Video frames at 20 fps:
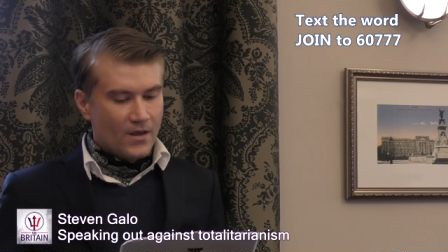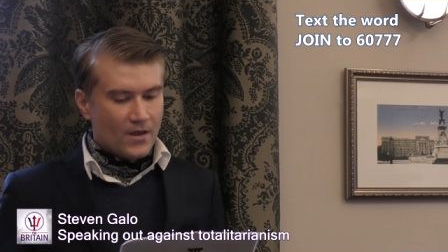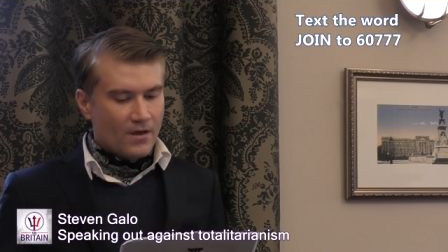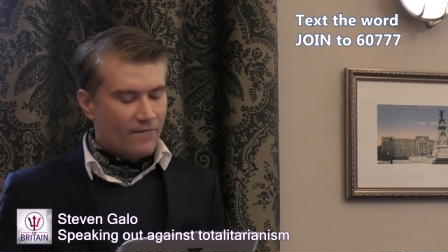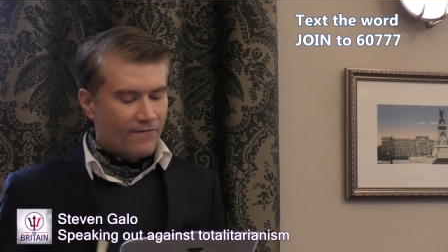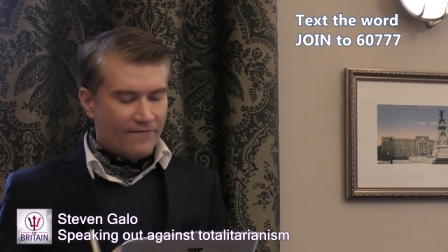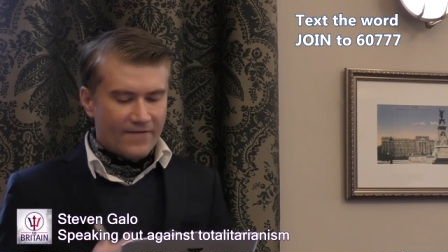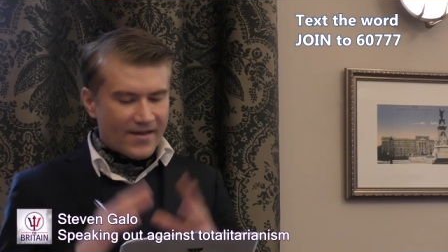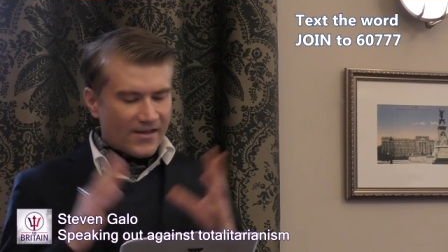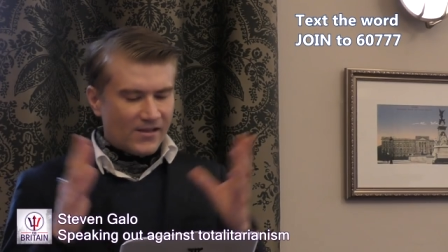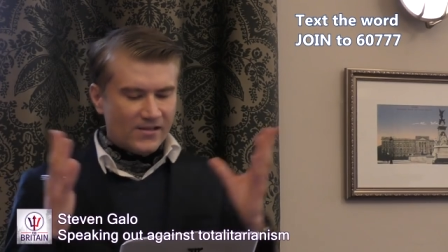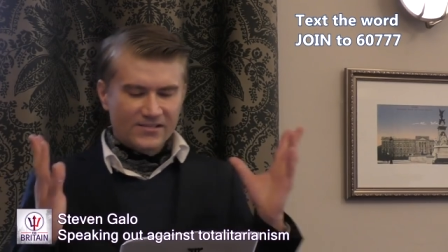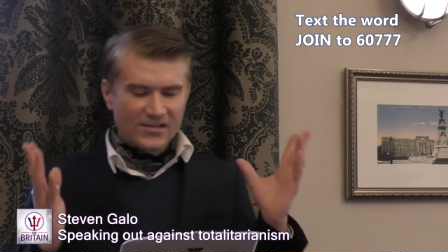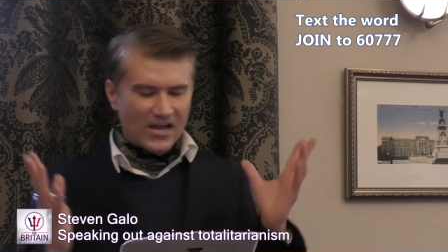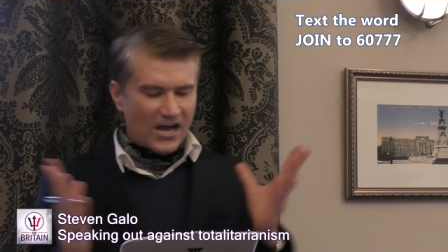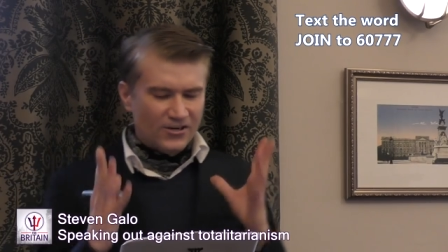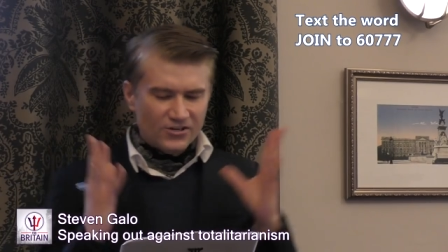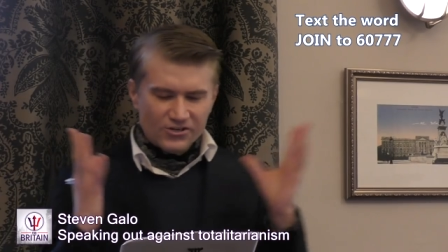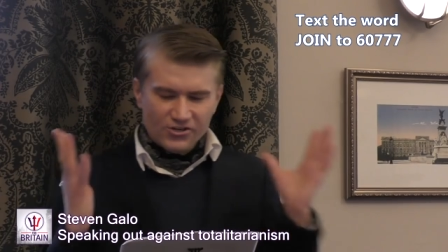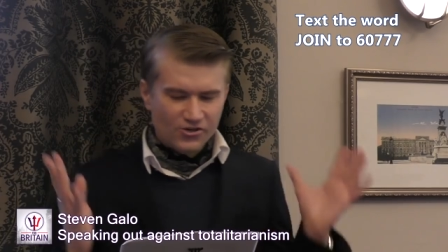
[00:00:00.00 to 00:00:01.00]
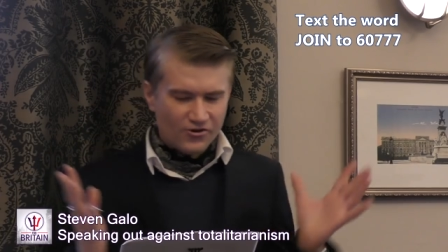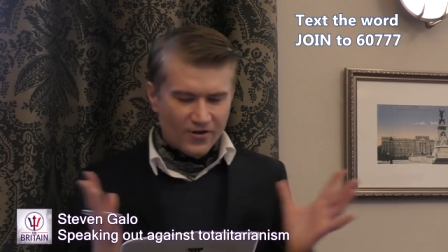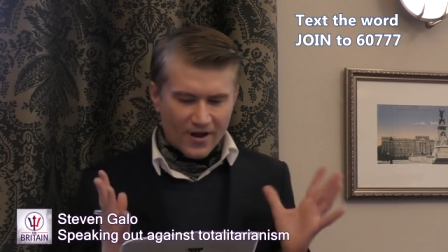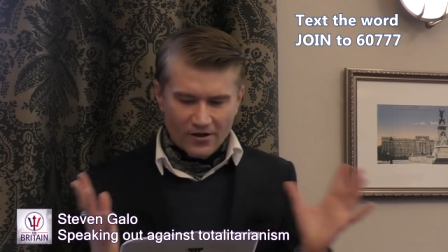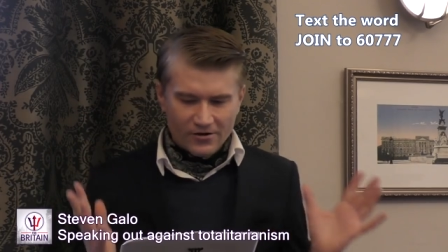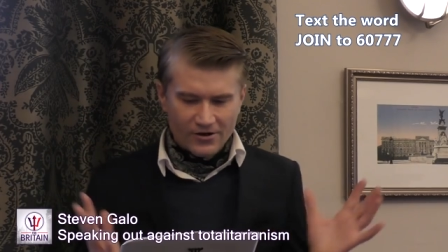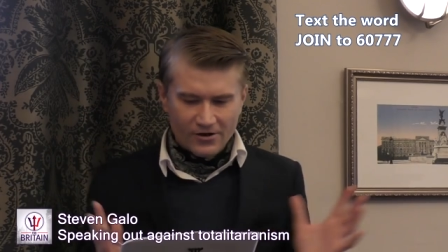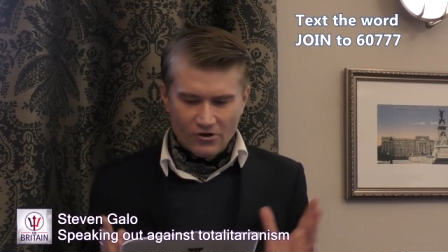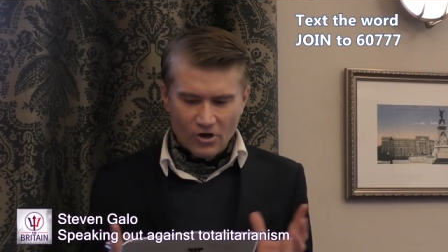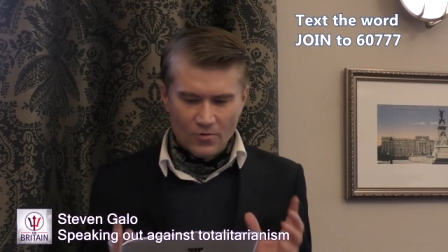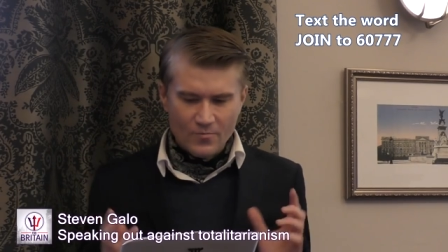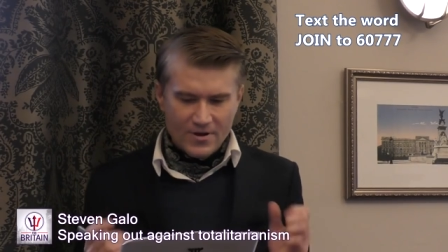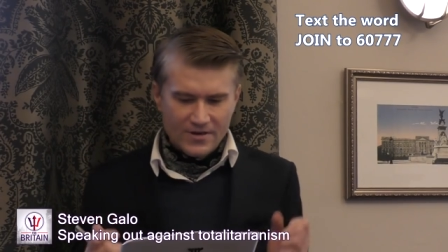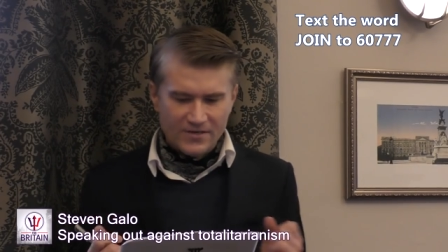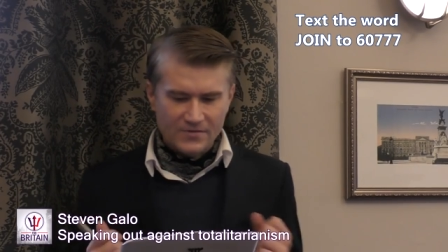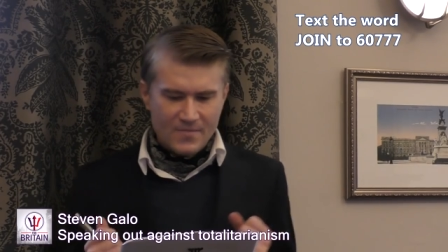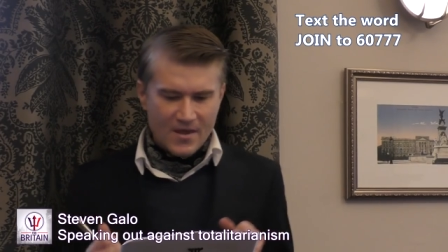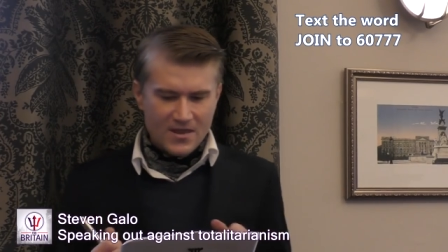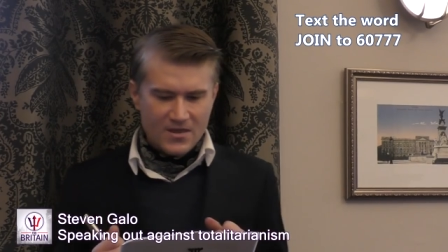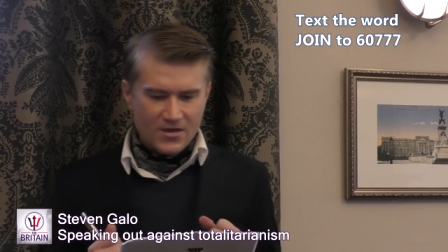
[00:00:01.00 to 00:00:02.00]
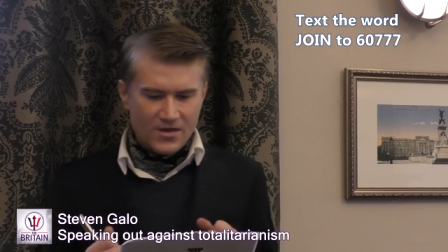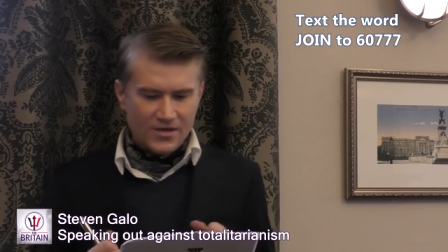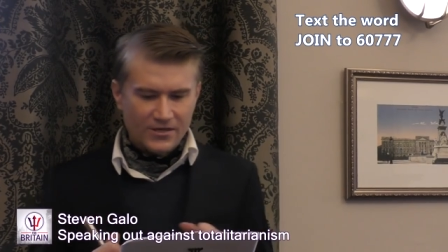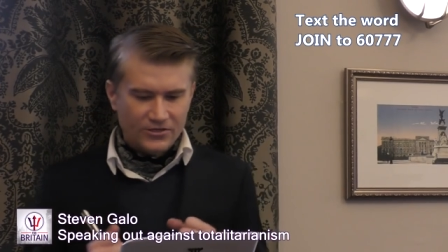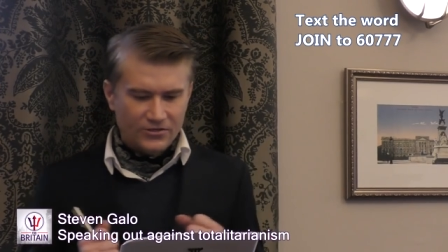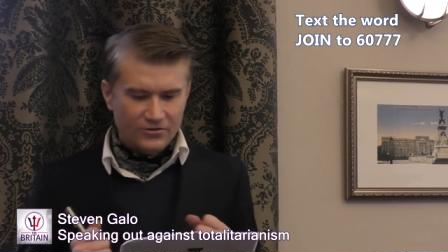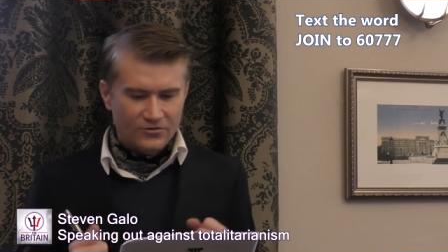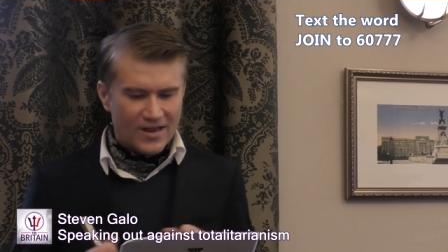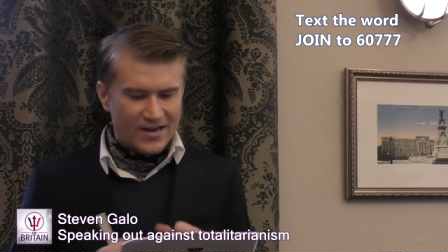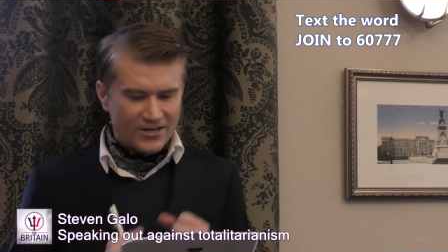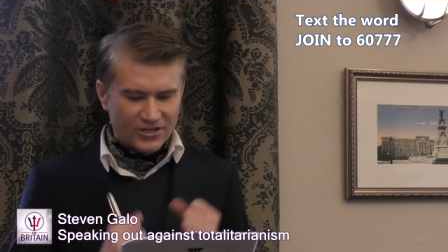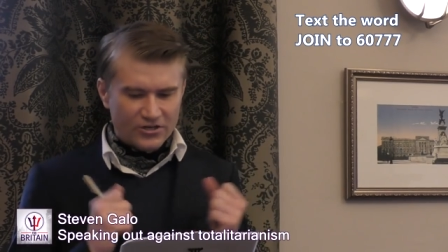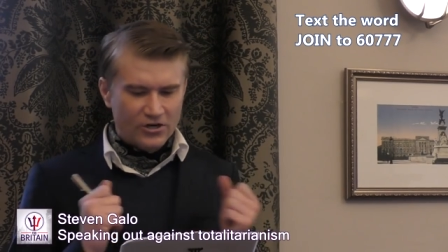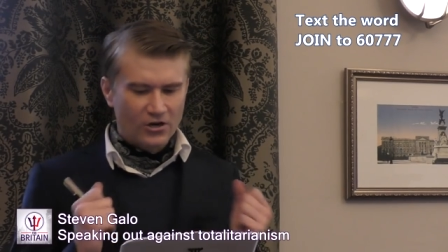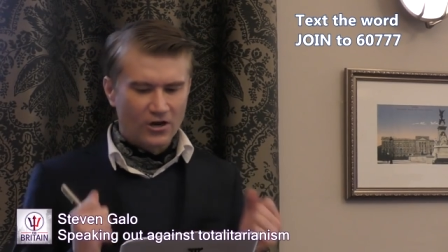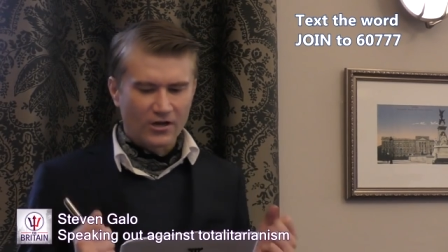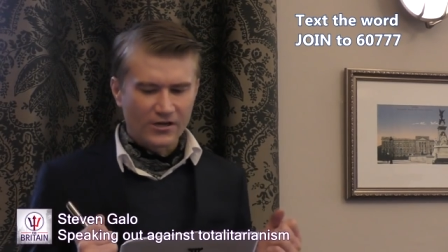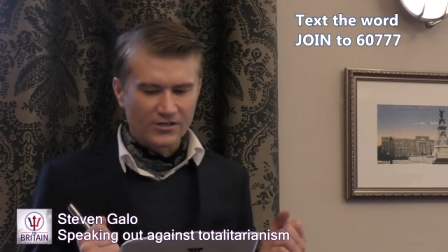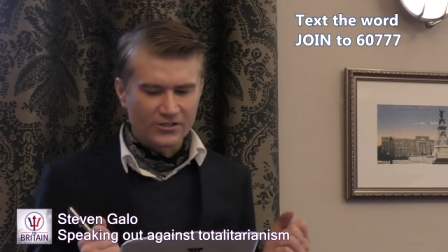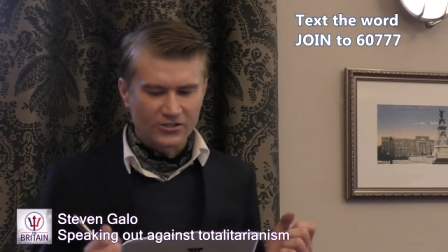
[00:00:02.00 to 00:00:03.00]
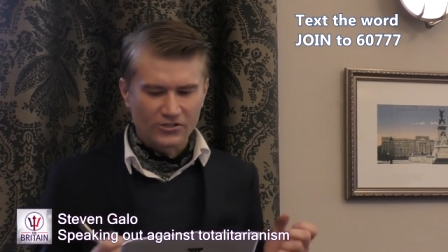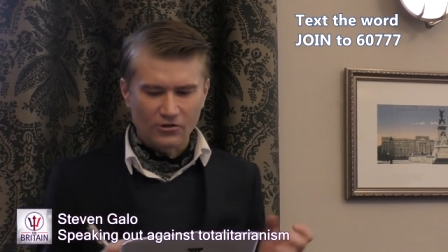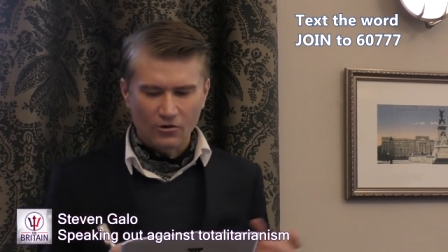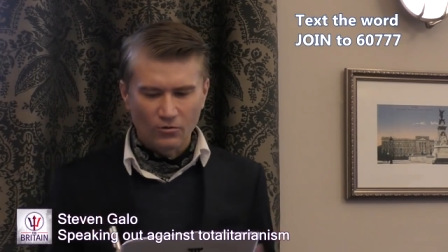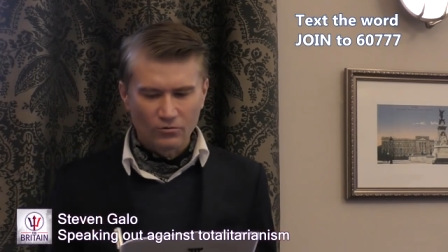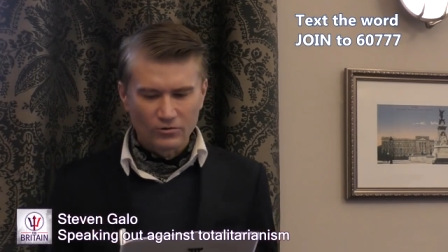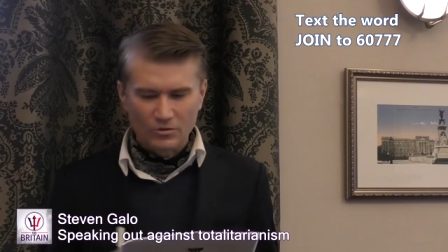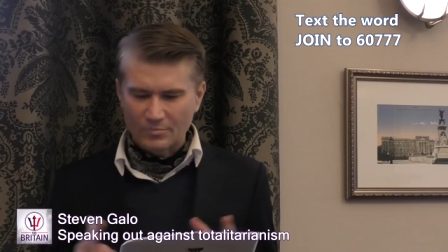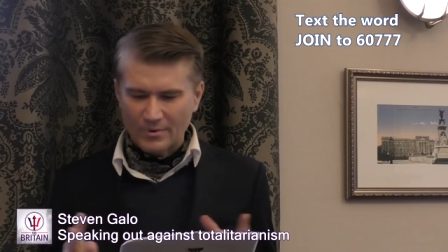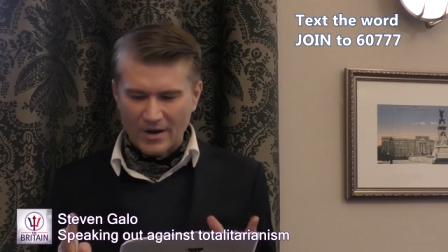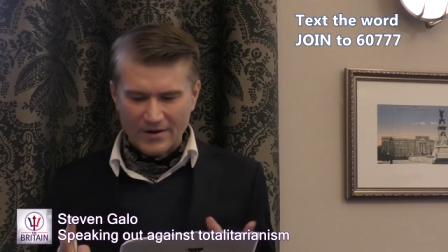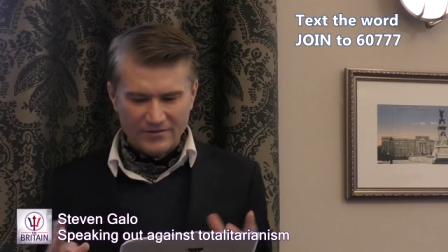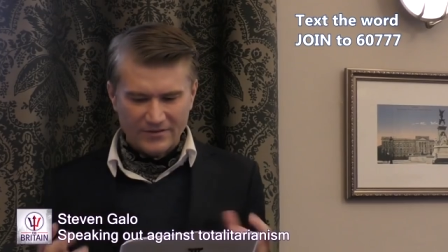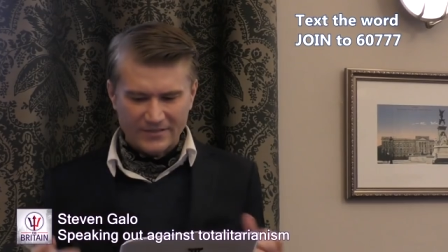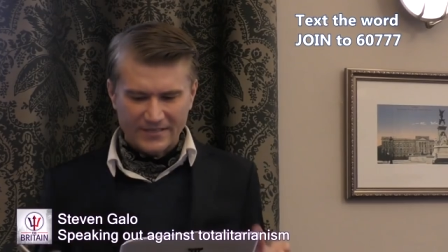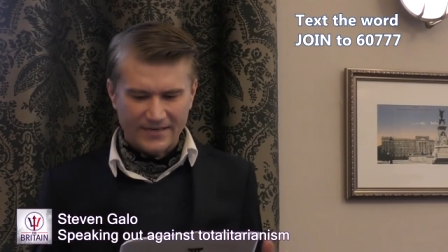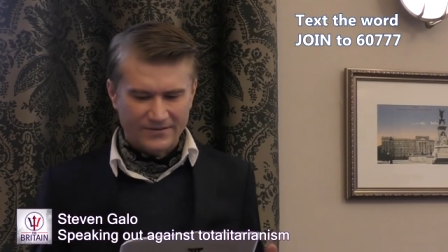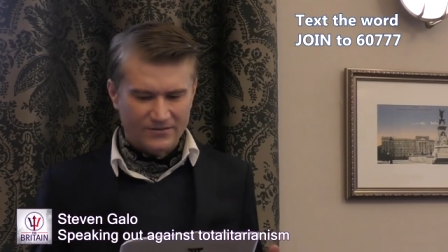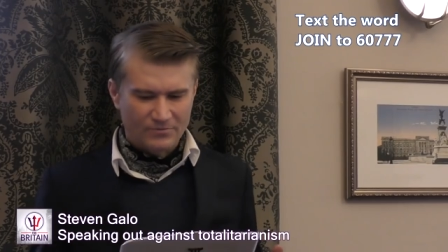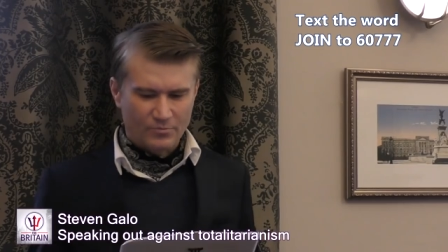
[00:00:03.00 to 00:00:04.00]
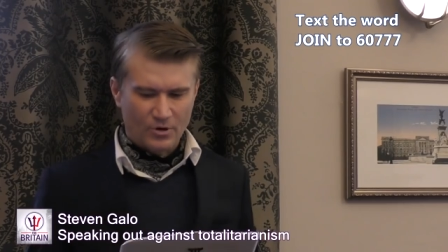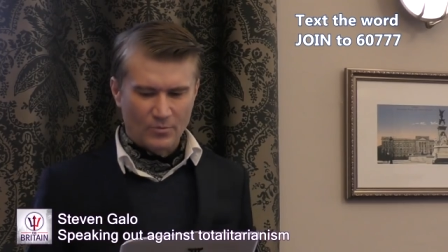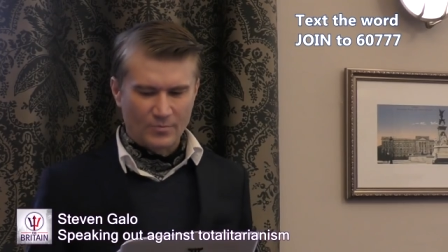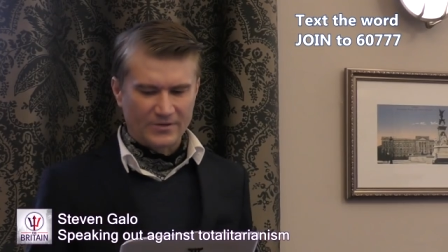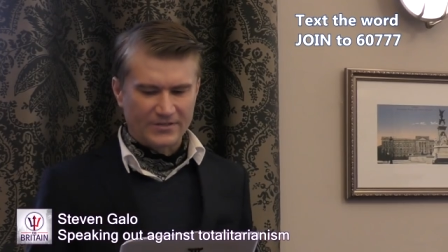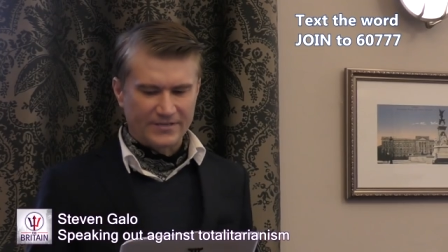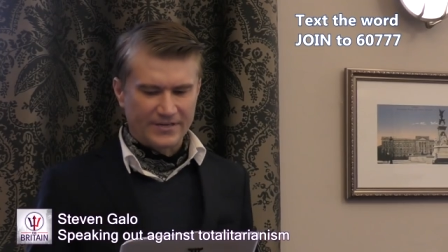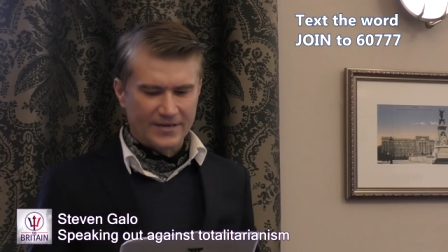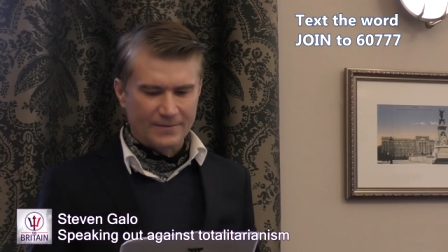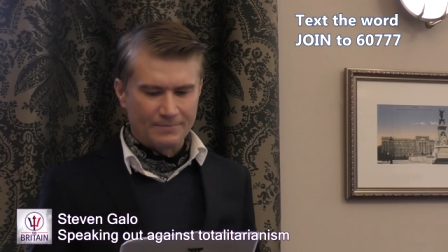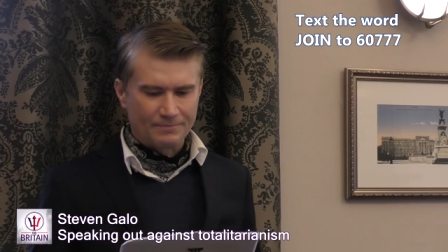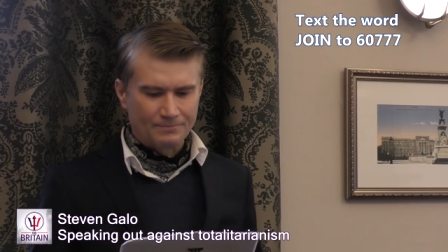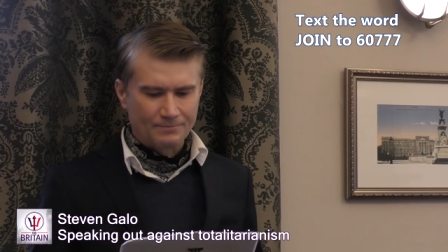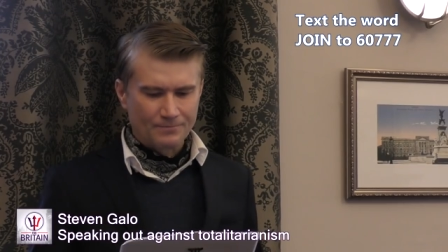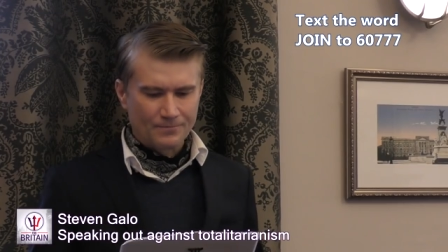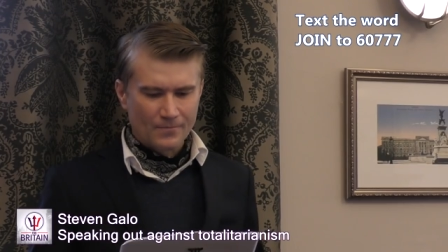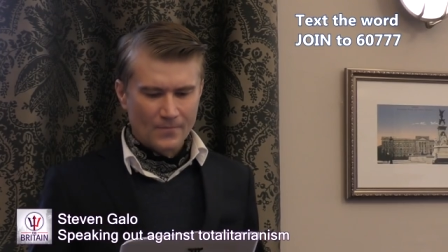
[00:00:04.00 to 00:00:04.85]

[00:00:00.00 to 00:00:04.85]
A first entree on a communist menu is to nationalize all the private sector property.